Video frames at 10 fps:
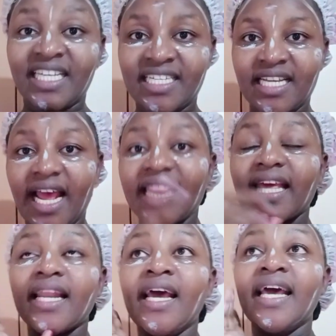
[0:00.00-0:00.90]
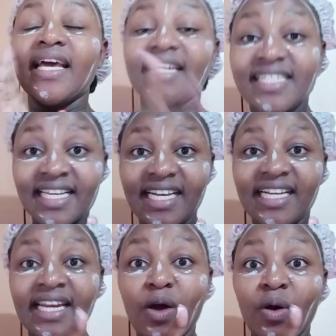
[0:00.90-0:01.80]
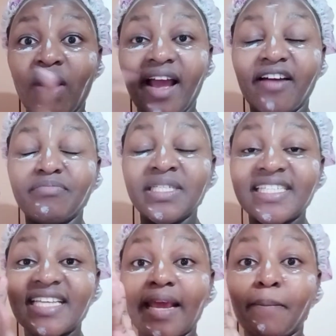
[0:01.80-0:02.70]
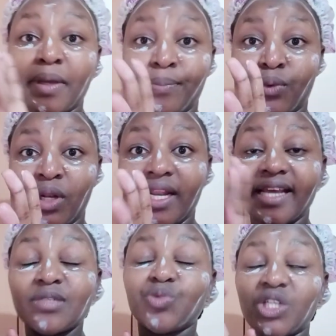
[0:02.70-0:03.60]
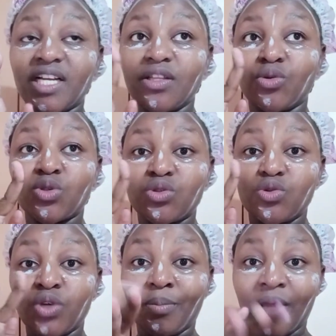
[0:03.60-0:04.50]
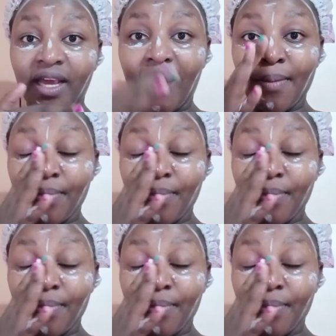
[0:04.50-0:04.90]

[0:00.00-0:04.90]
And then recently now, I have been seeing people, especially those doing makeup.